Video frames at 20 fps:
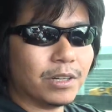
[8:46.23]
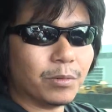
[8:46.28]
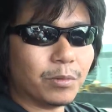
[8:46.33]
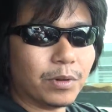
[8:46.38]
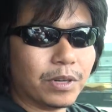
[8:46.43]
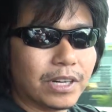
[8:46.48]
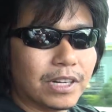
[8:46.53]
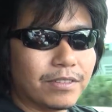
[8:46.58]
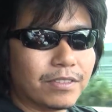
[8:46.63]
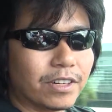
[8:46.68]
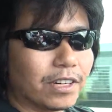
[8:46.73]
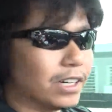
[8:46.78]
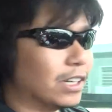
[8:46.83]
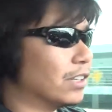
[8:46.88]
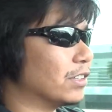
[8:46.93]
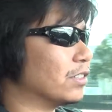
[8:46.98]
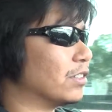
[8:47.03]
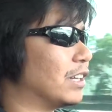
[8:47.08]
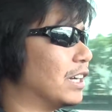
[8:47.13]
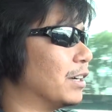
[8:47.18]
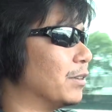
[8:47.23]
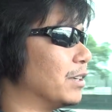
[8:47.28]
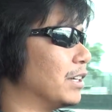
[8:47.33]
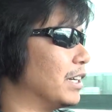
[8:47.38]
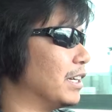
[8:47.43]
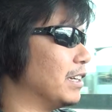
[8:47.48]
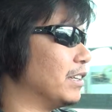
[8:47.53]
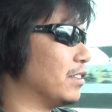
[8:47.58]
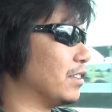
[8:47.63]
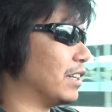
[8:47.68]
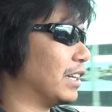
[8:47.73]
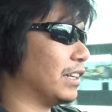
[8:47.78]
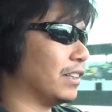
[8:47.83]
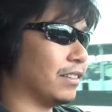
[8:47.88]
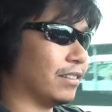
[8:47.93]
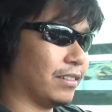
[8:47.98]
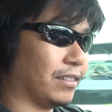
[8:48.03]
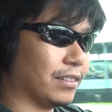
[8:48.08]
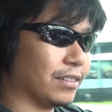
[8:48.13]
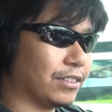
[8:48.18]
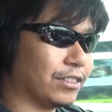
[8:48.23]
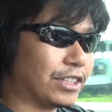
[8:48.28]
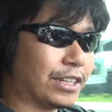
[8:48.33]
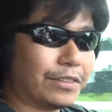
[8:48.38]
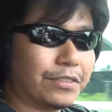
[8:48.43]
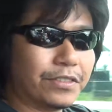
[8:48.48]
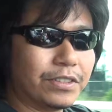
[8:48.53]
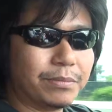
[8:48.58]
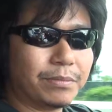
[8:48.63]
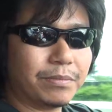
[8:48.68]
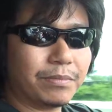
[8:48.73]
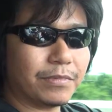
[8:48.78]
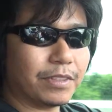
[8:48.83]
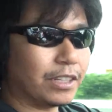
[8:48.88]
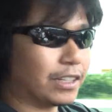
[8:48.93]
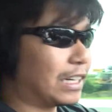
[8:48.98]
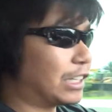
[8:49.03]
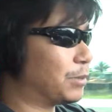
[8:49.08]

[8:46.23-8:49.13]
whatever else nowadays, and some of them,